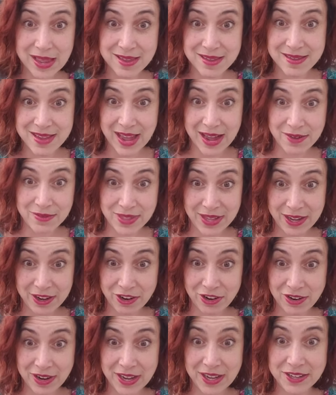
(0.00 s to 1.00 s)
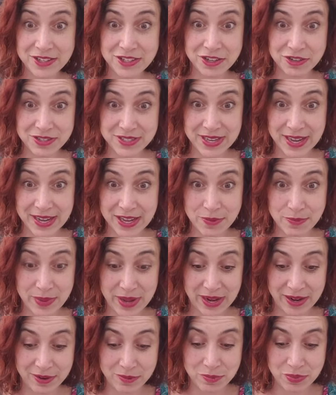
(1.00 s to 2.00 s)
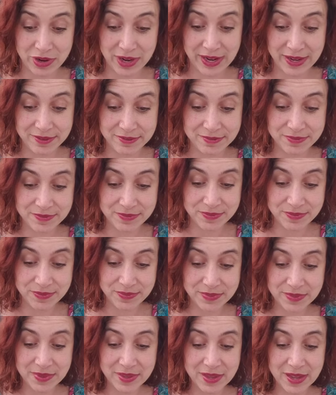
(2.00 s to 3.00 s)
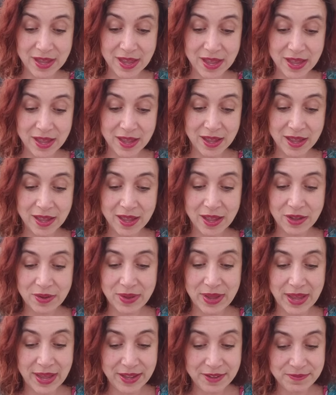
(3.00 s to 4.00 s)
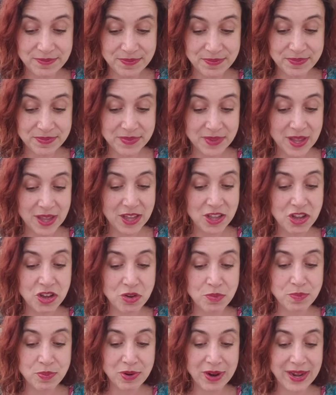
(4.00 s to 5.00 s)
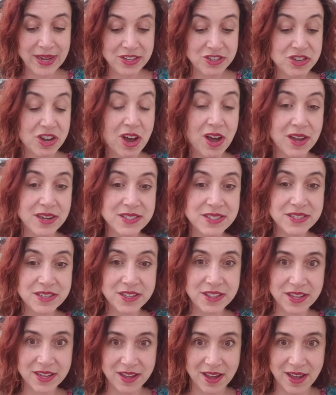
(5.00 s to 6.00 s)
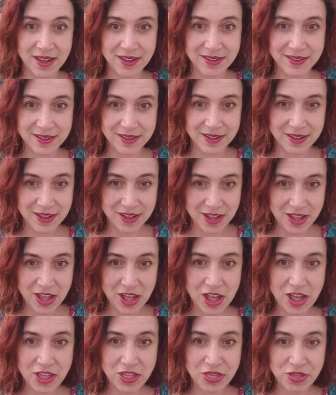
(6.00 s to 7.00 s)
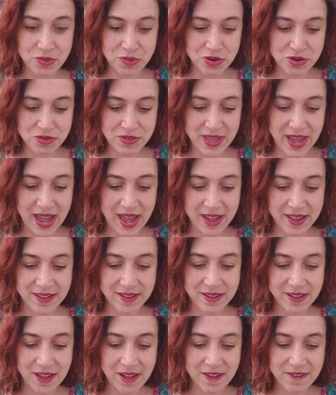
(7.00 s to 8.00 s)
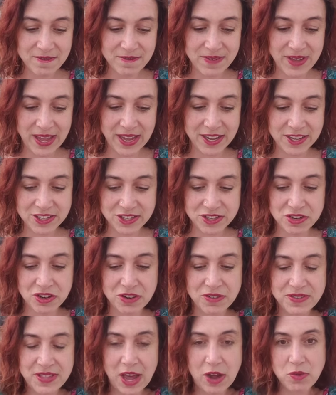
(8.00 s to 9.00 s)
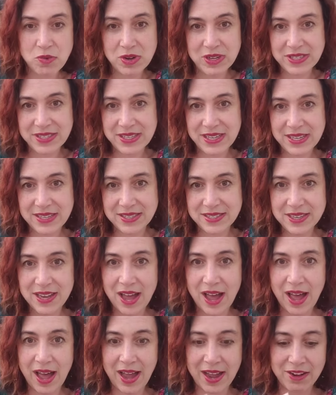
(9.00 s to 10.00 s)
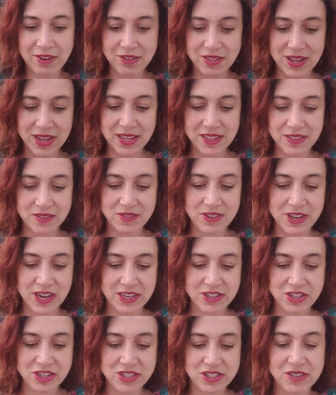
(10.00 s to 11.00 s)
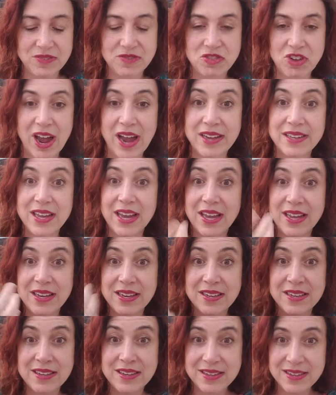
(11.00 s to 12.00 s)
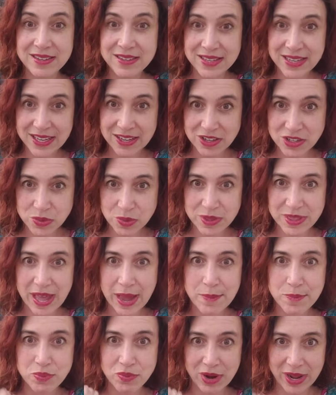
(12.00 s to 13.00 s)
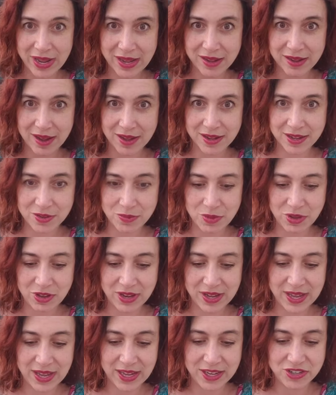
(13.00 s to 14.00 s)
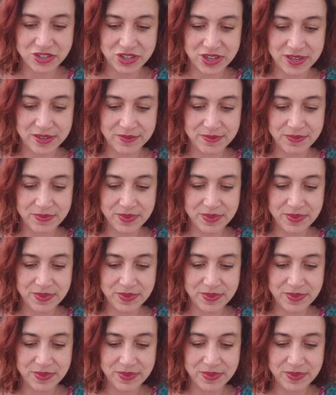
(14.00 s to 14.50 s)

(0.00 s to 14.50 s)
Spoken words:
Down there is your second brain. Okay? Your brain talks to the gut through that vagus nerve that runs the entire length of the digestive tract and deals with that brain-gut communication.